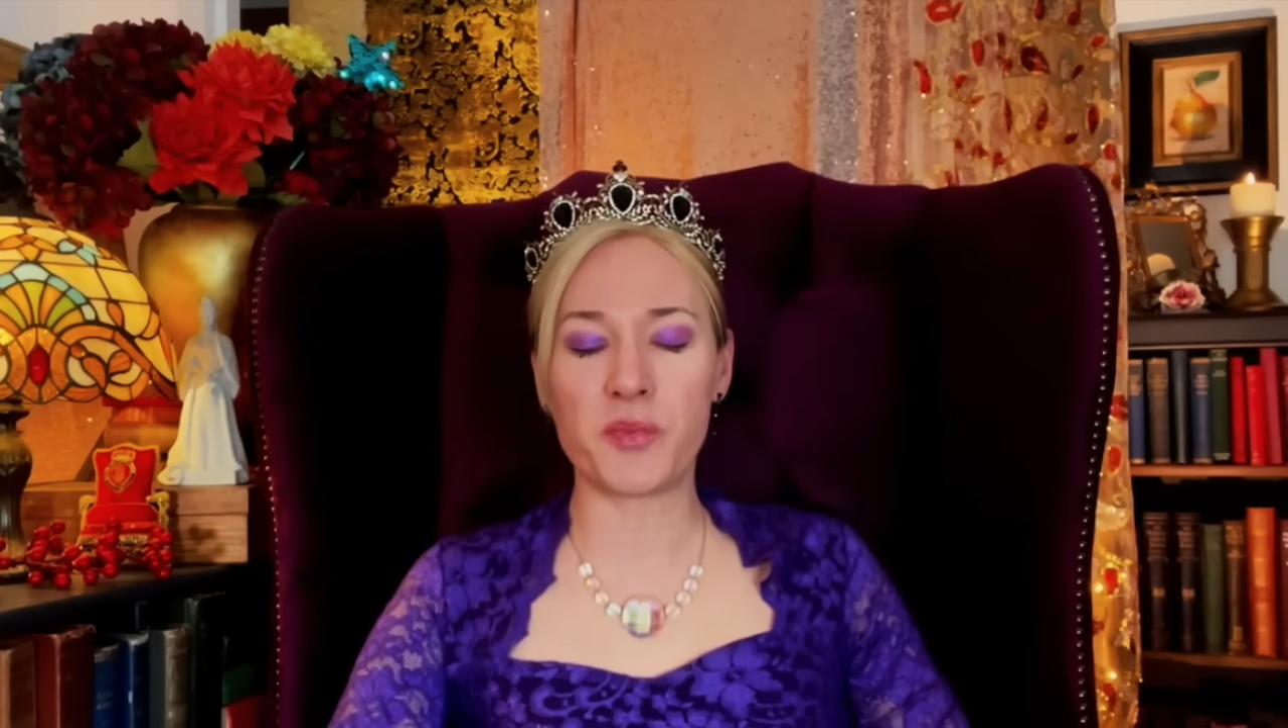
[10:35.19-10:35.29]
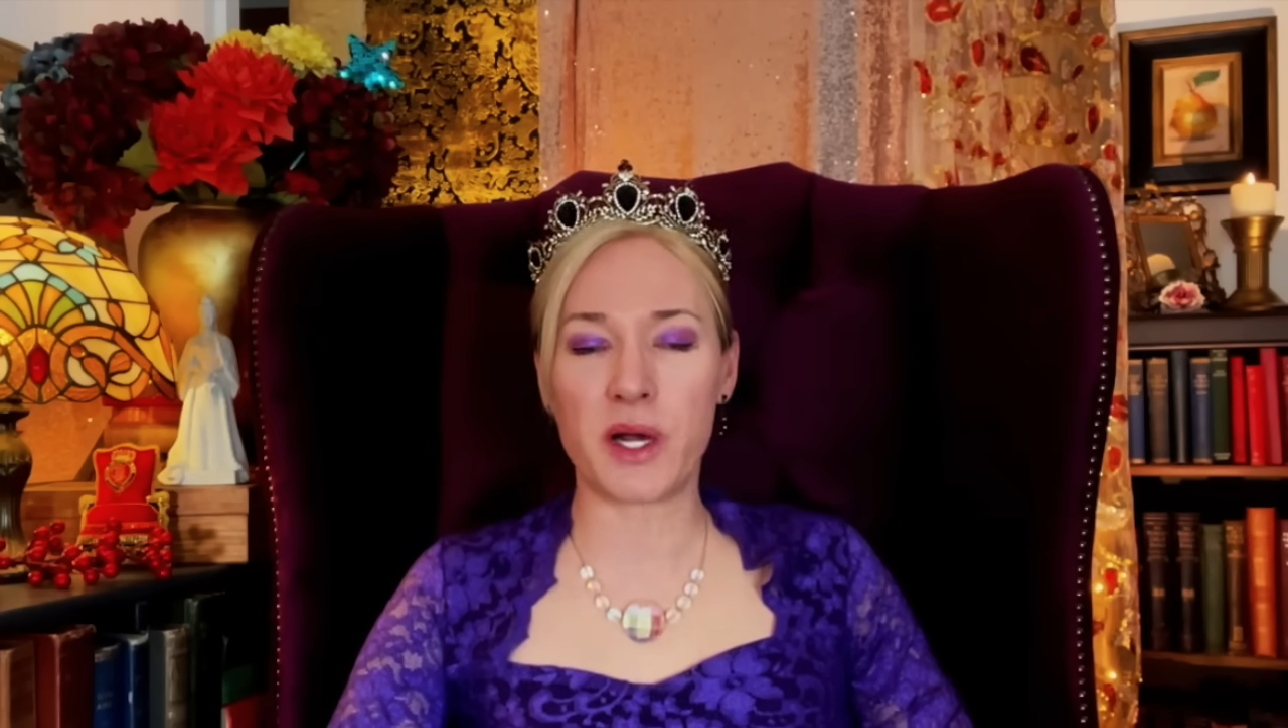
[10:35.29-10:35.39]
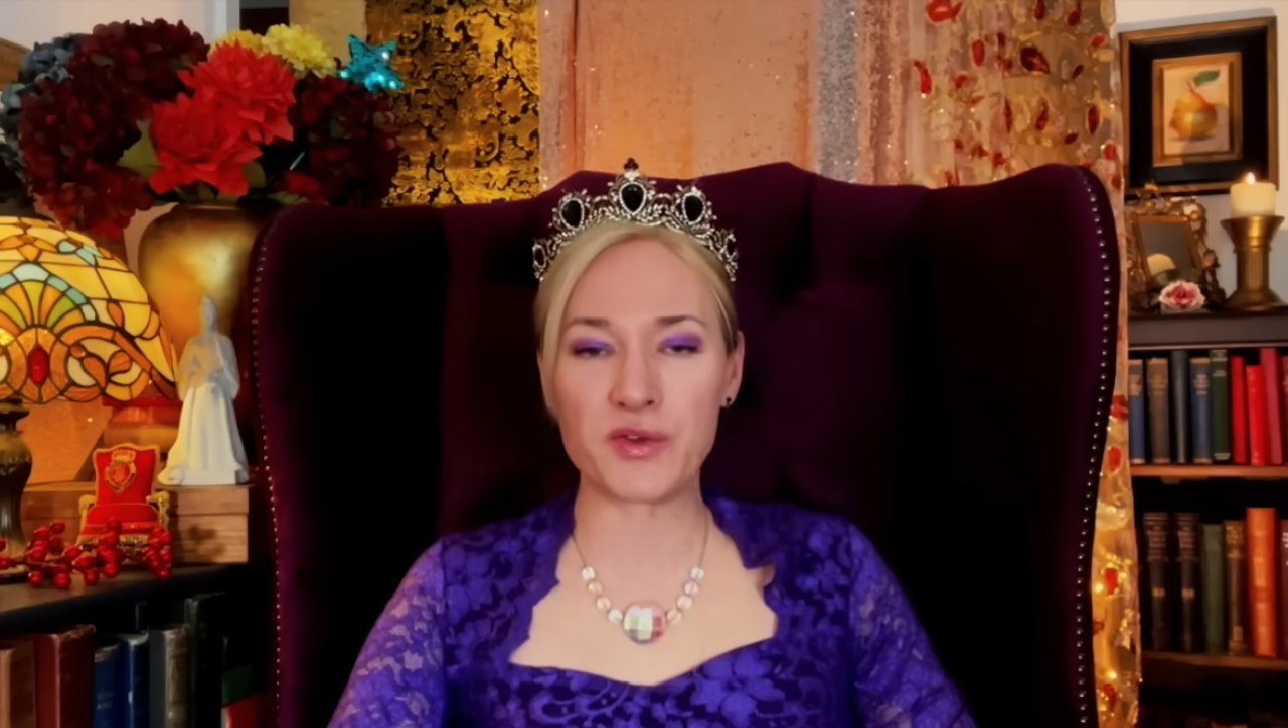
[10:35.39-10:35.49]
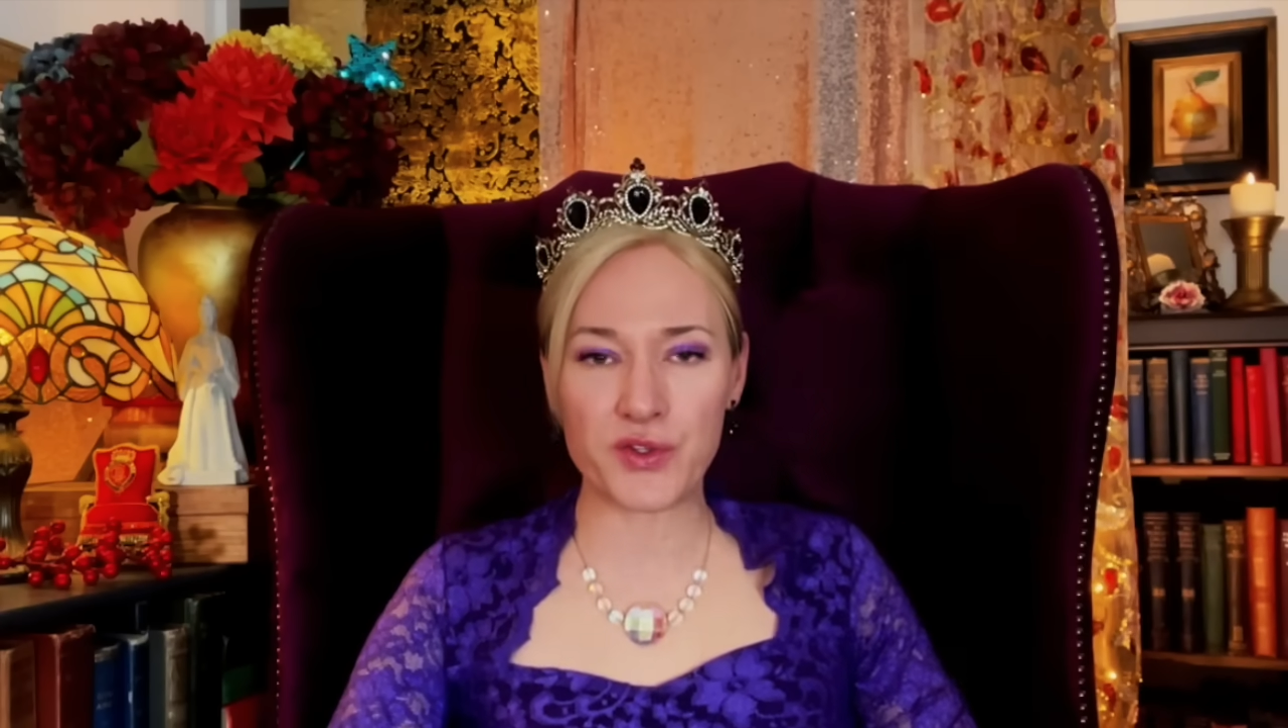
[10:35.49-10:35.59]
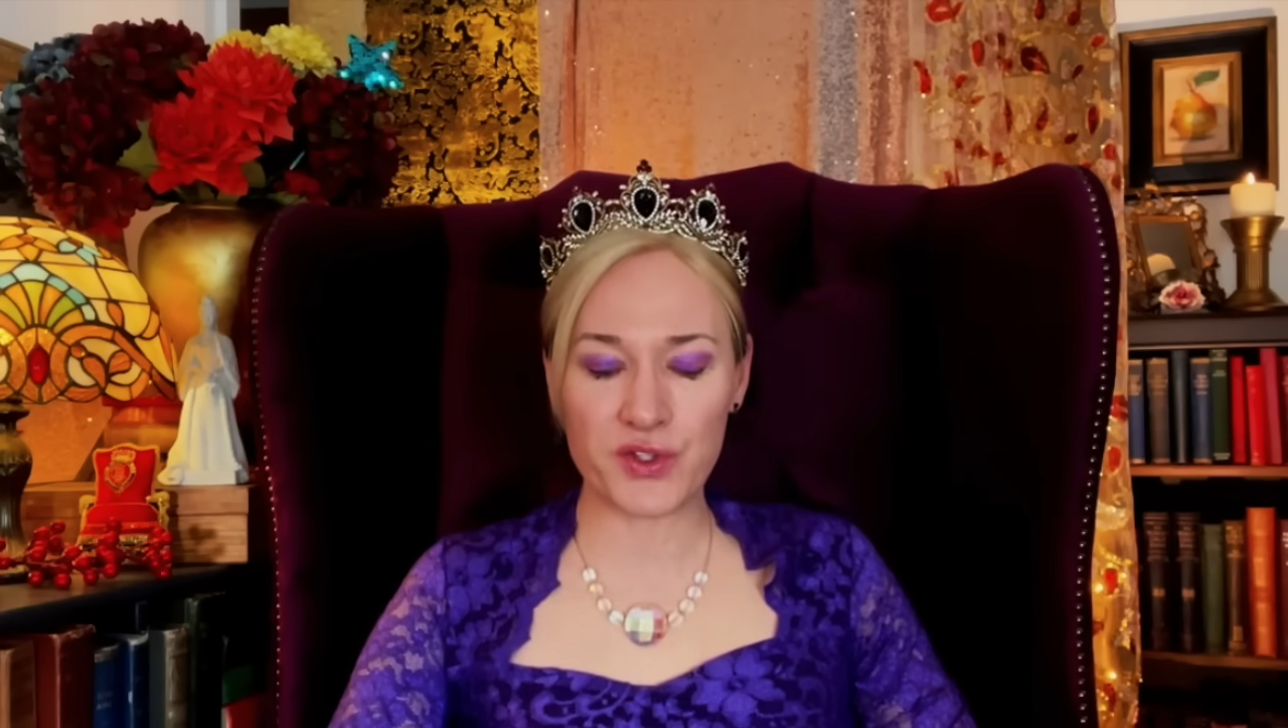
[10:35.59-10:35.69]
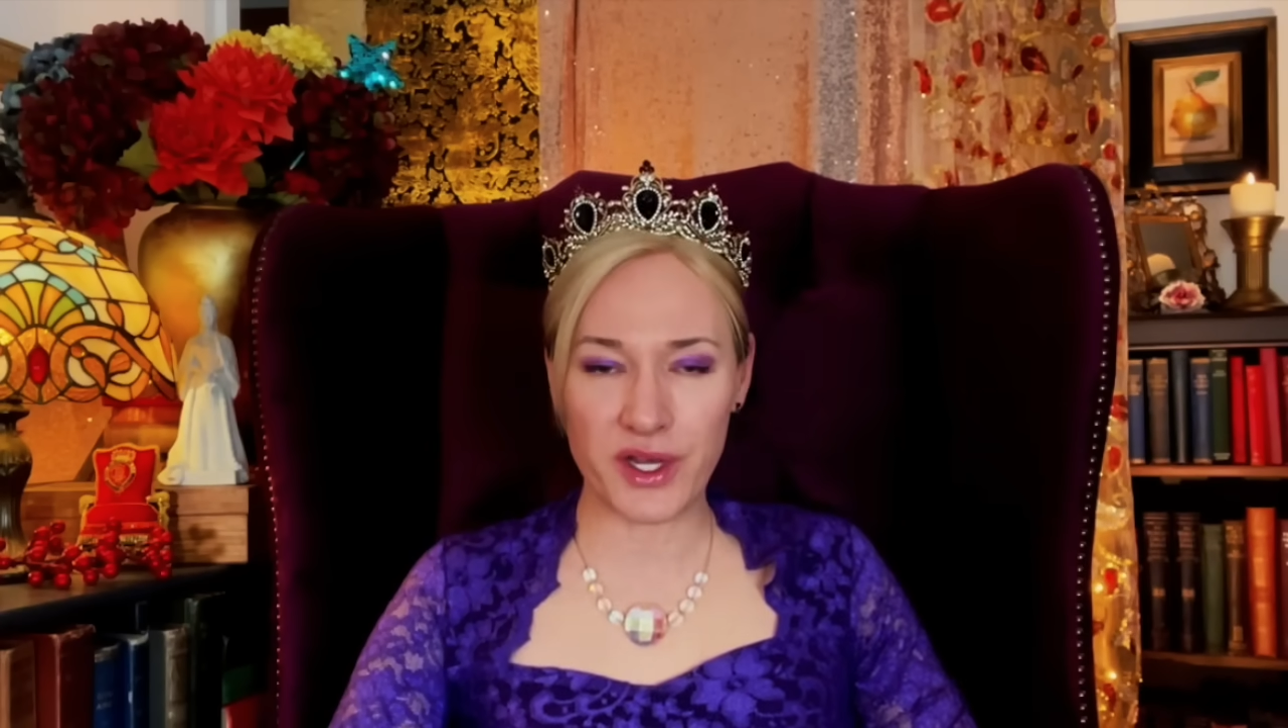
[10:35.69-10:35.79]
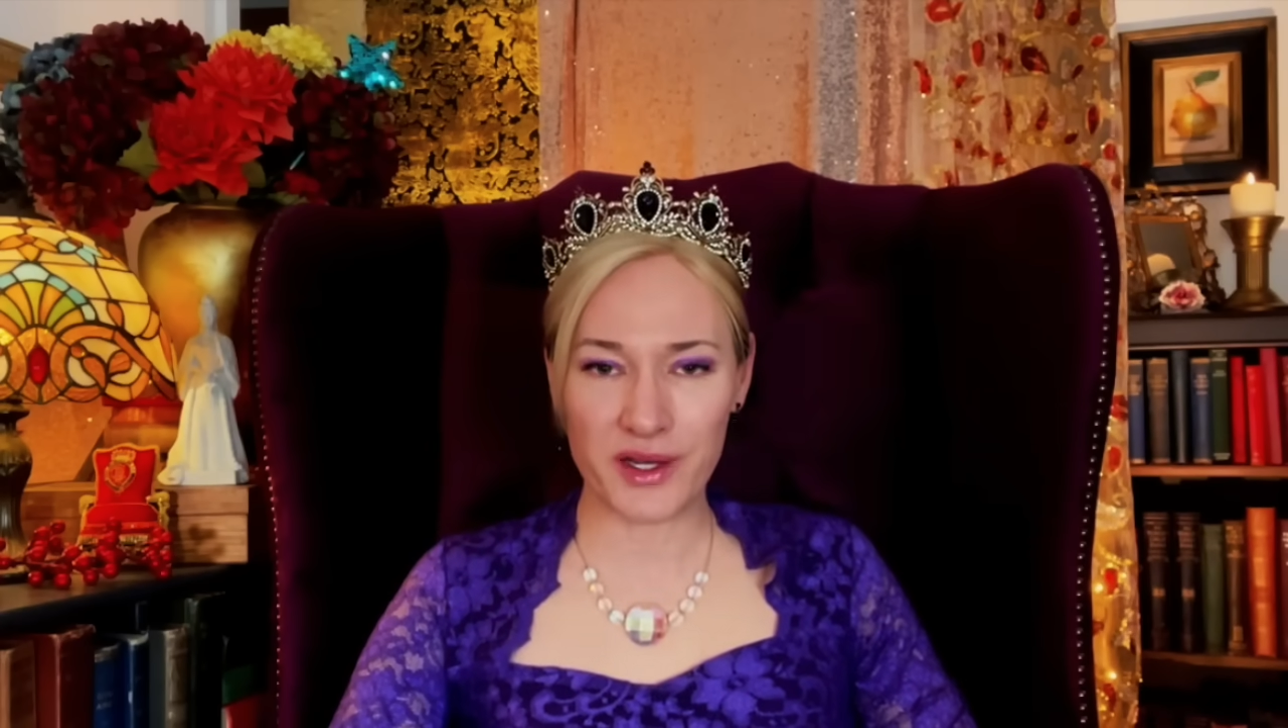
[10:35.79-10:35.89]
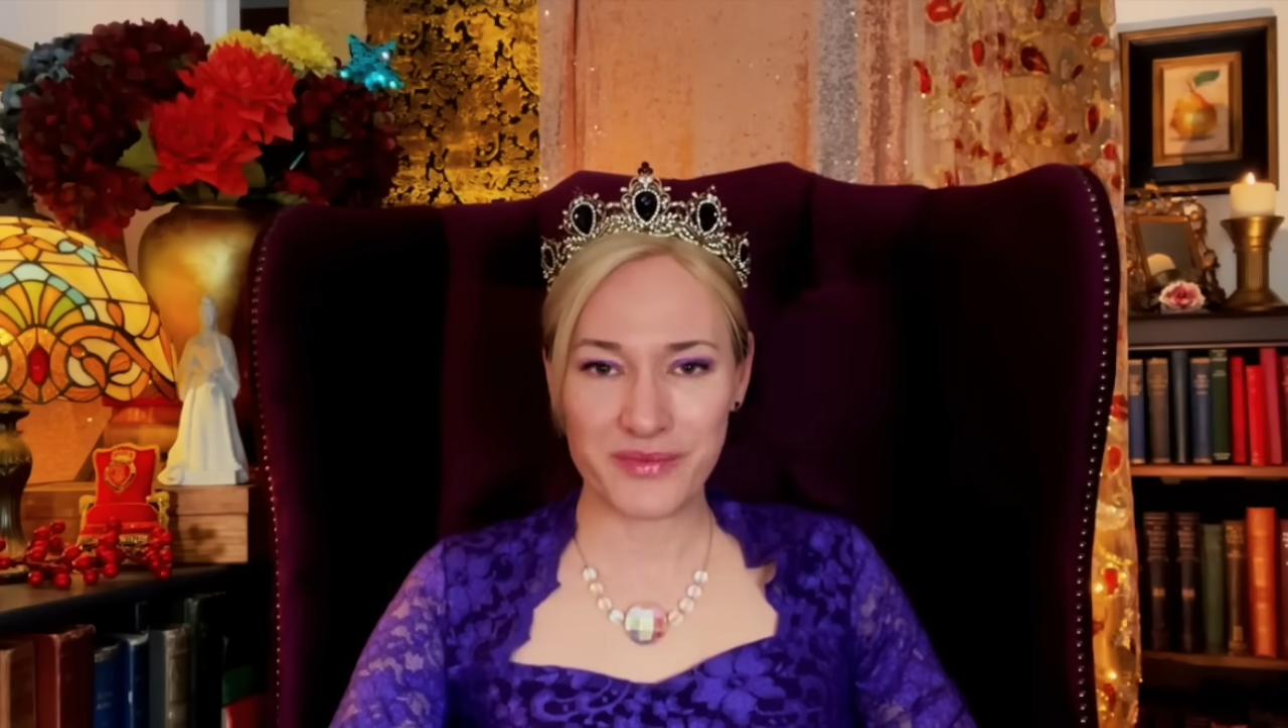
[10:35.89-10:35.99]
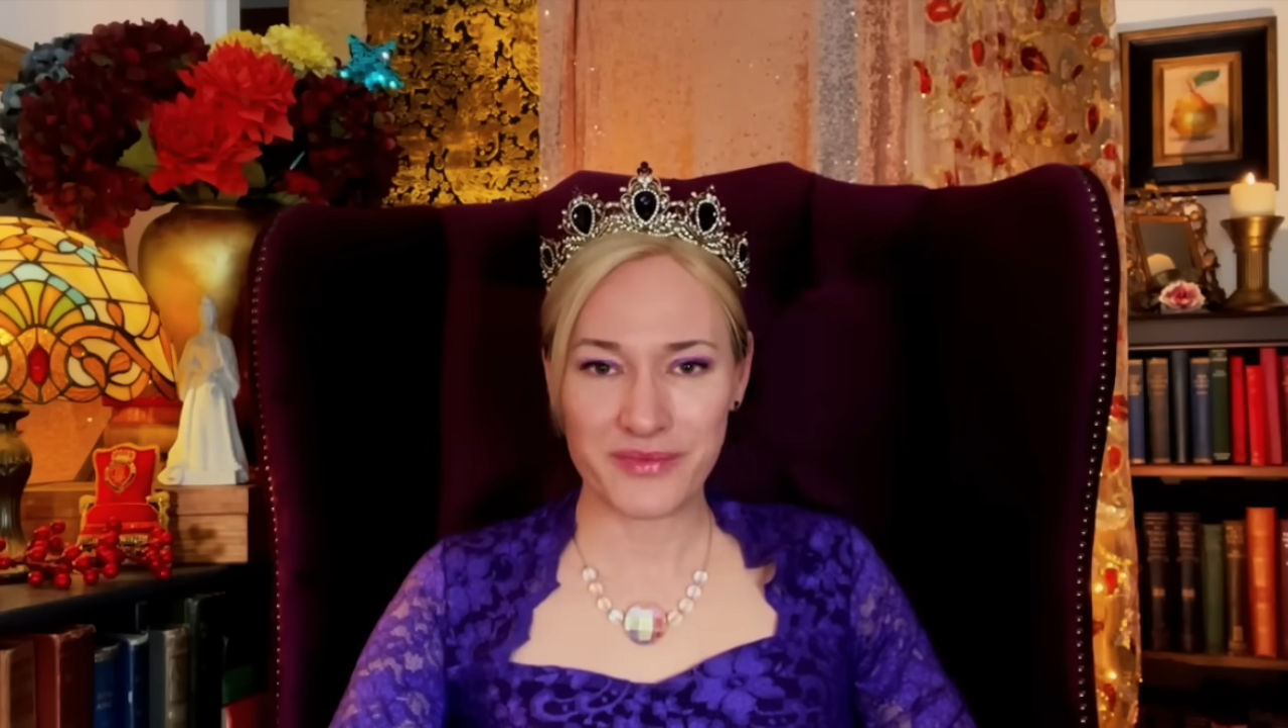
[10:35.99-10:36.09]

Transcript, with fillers: basketeer.